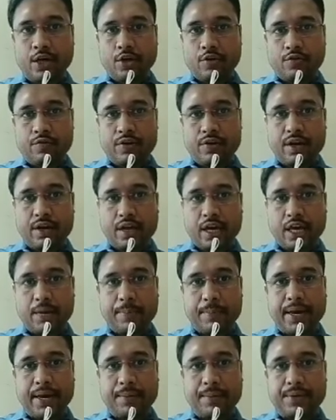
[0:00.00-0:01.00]
when a
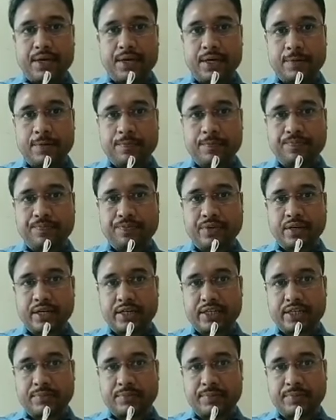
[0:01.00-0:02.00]
by b, it
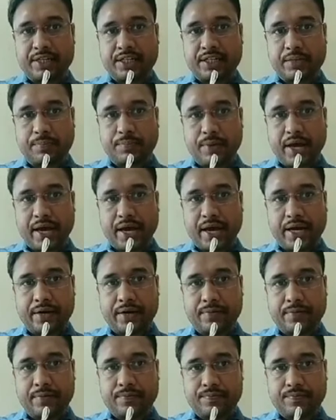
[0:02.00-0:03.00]
is multiplied
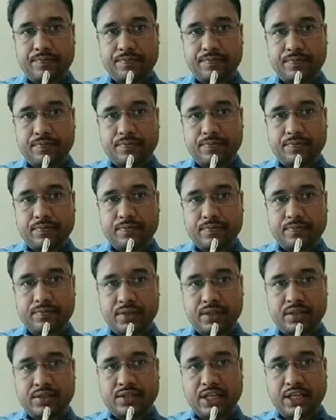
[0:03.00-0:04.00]
with
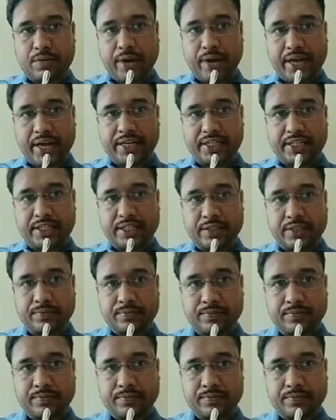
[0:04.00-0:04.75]
c by d.